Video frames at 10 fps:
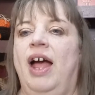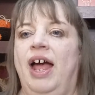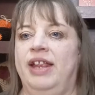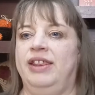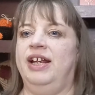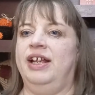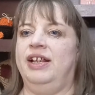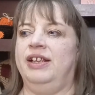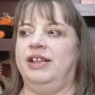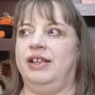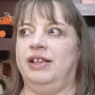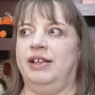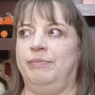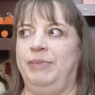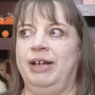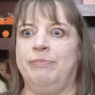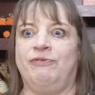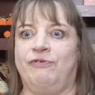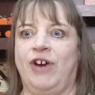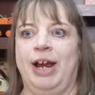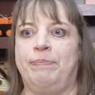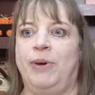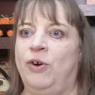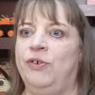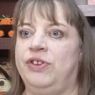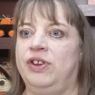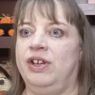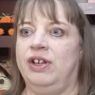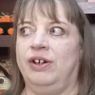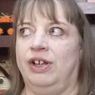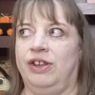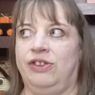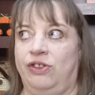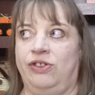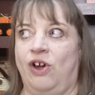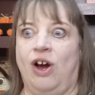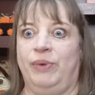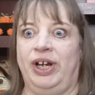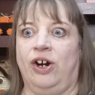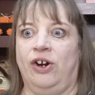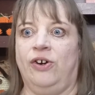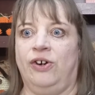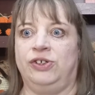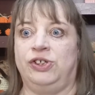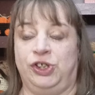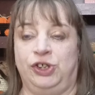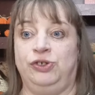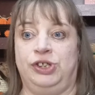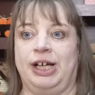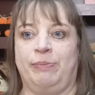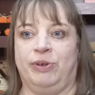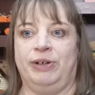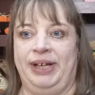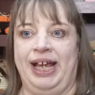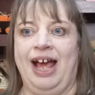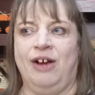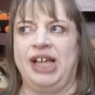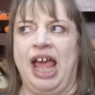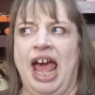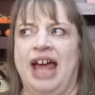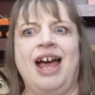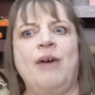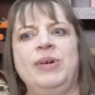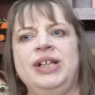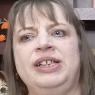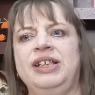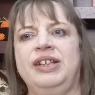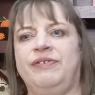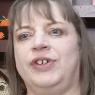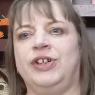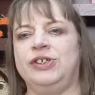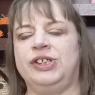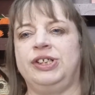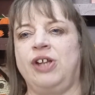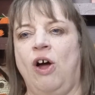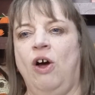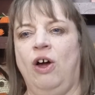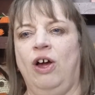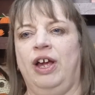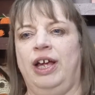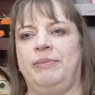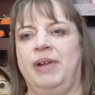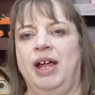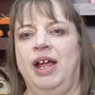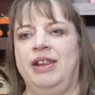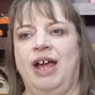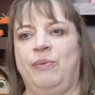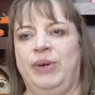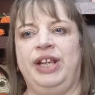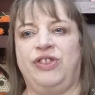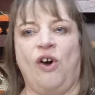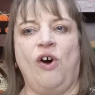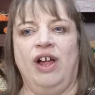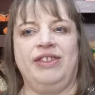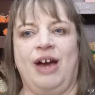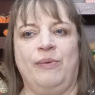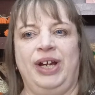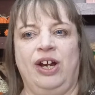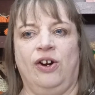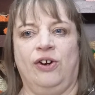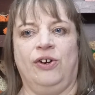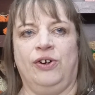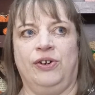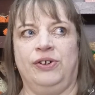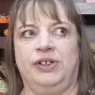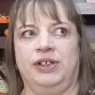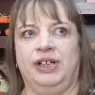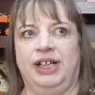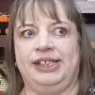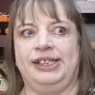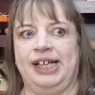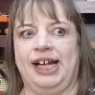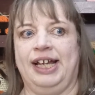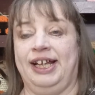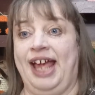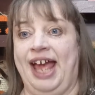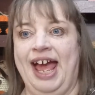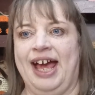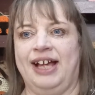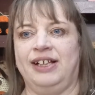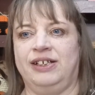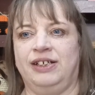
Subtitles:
And then me and Frank both thought we heard two separate meows. And that wasn't the first time that we thought that we heard a second cat.